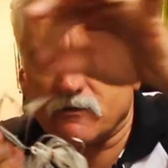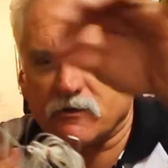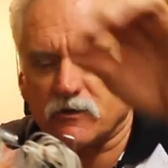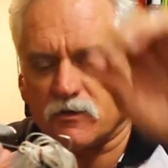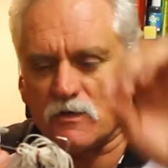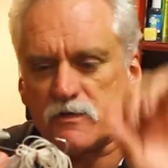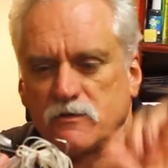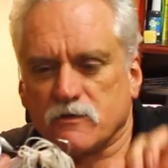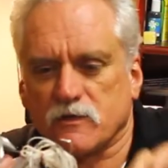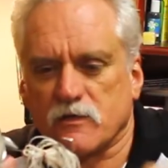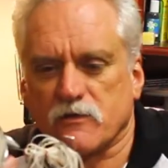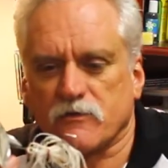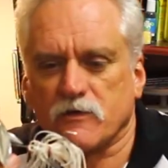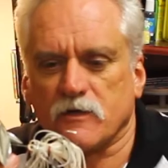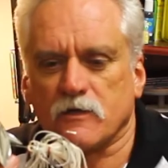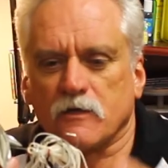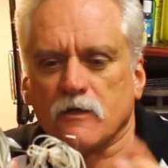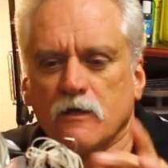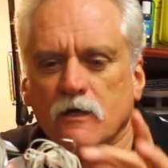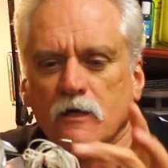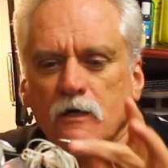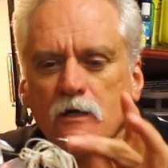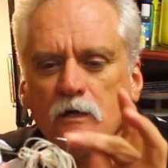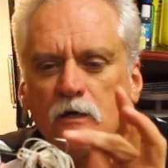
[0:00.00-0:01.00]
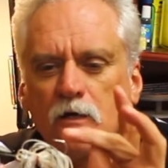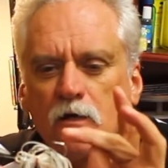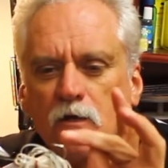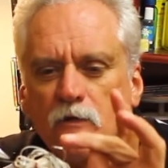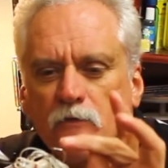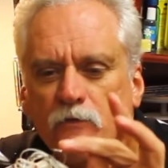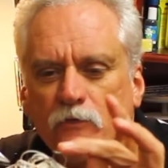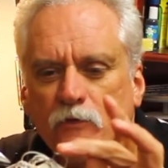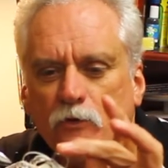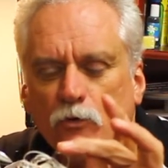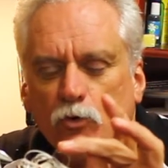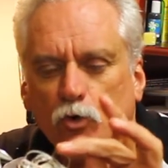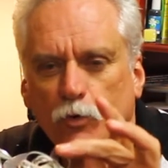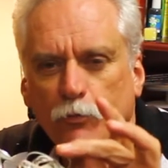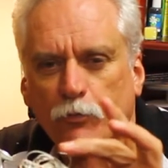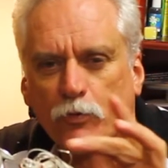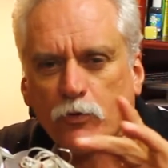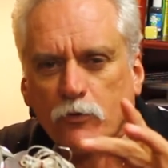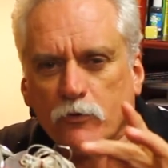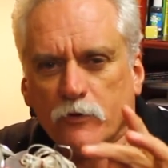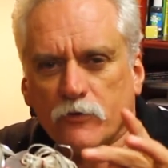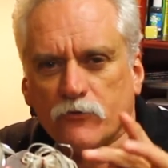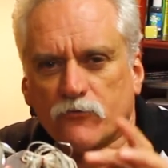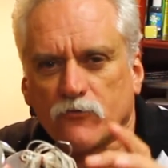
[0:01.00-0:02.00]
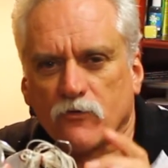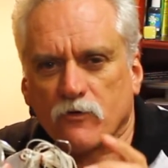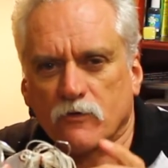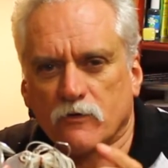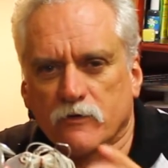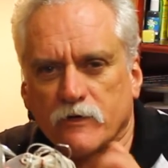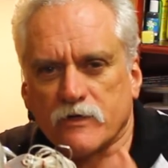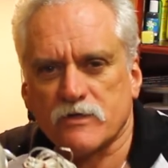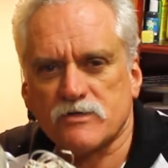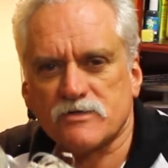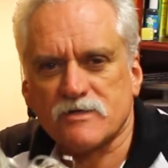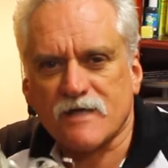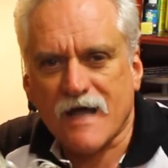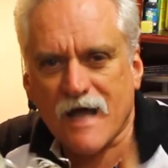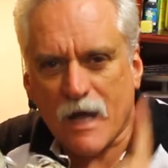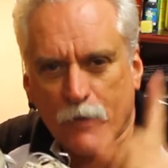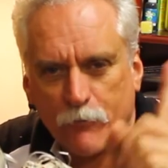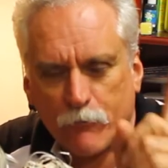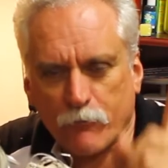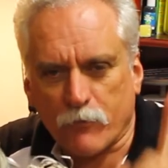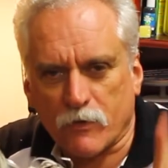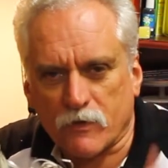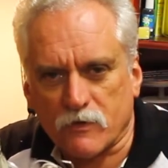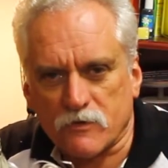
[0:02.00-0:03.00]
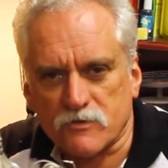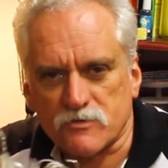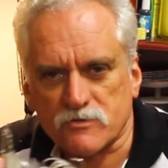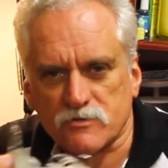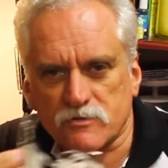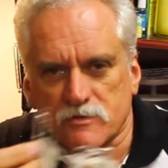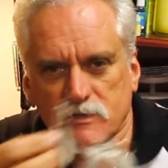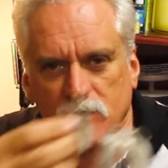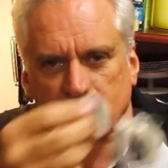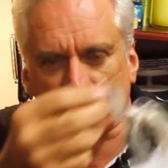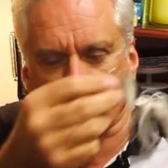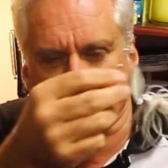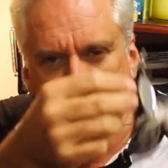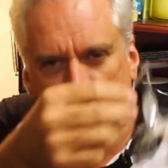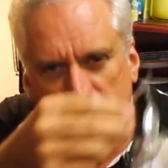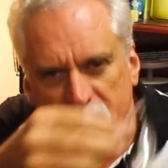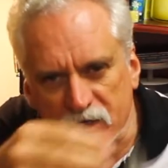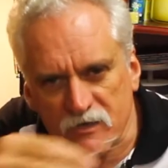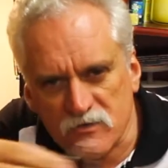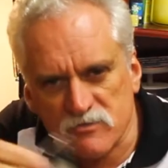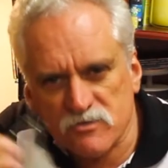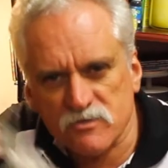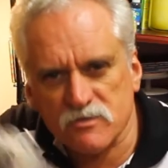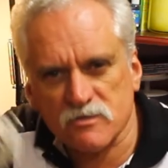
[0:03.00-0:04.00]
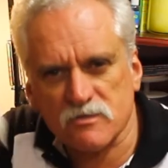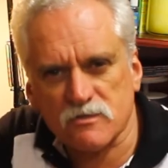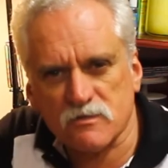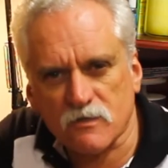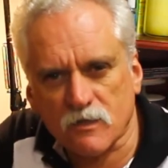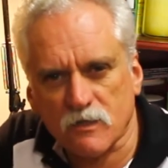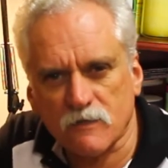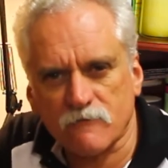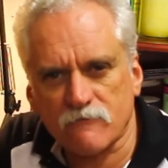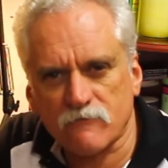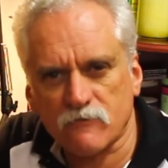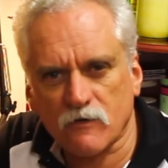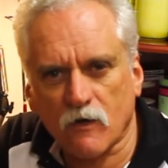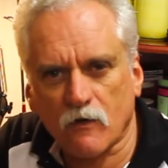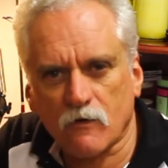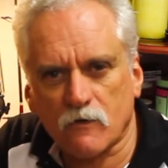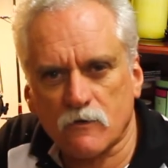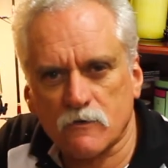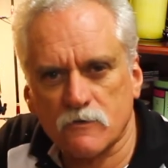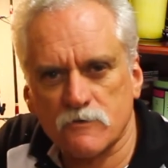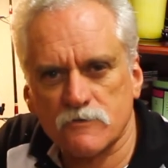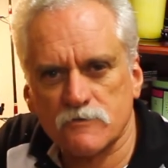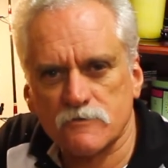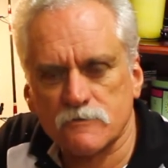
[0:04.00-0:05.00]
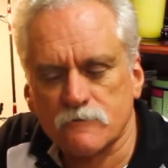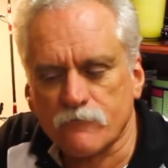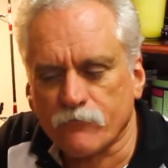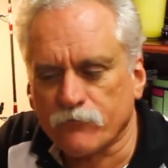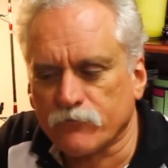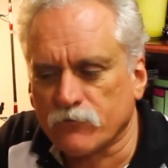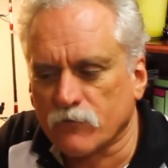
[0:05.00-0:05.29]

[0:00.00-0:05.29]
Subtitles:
and doing their thing, the hook point rides upmost, so it bounces over the logs.